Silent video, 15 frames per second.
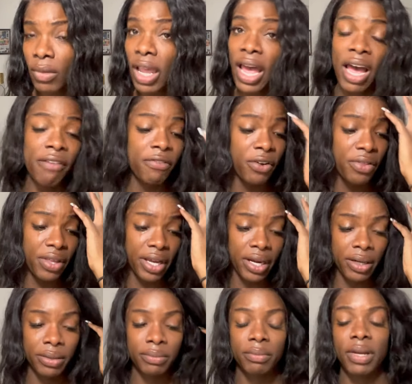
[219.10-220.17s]
ever
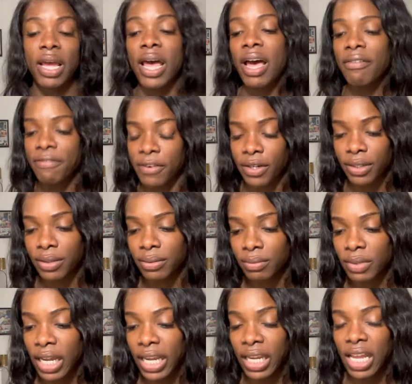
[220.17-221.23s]
there ever.
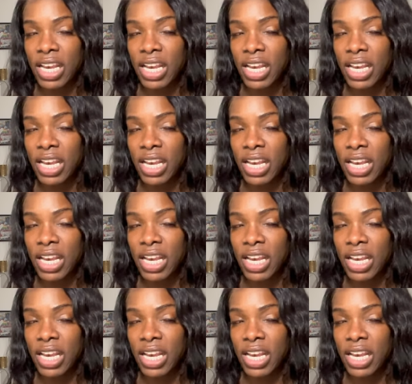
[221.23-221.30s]
Like,